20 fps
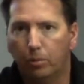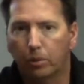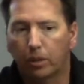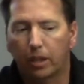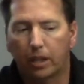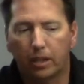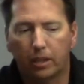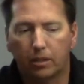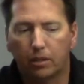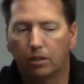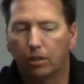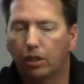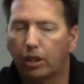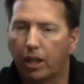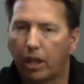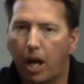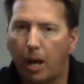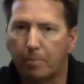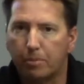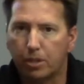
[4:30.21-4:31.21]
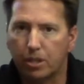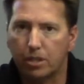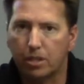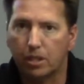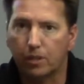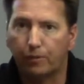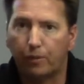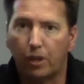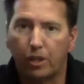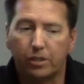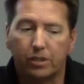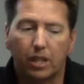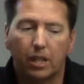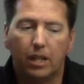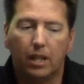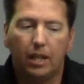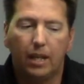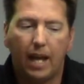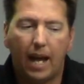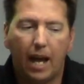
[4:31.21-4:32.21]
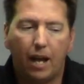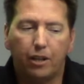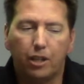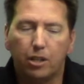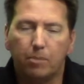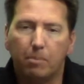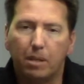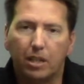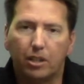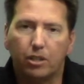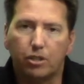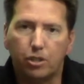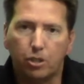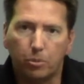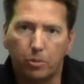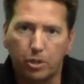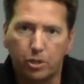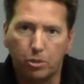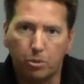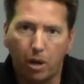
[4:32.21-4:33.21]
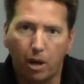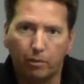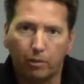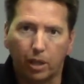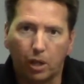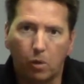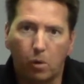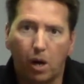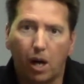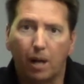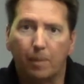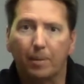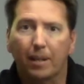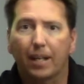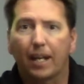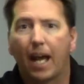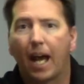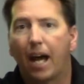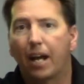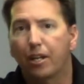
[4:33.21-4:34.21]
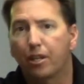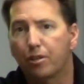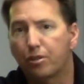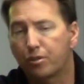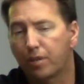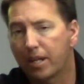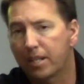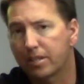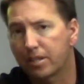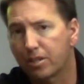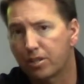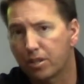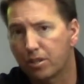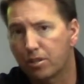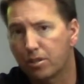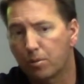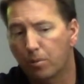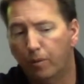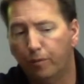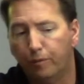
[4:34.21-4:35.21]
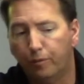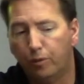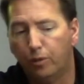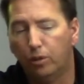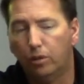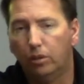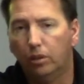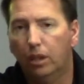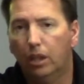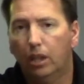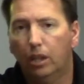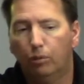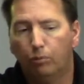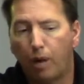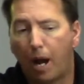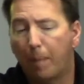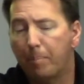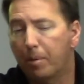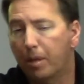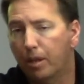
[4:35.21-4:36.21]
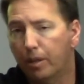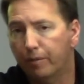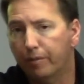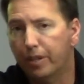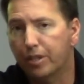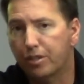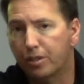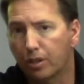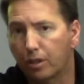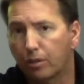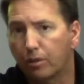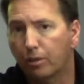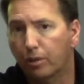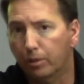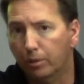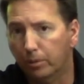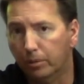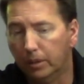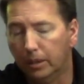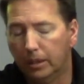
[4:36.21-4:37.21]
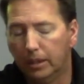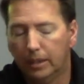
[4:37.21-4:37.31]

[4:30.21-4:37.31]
We're going to look at options as far as how do you meet the 2 and 2 out requirement, how do you transition to a full rapid intervention crew.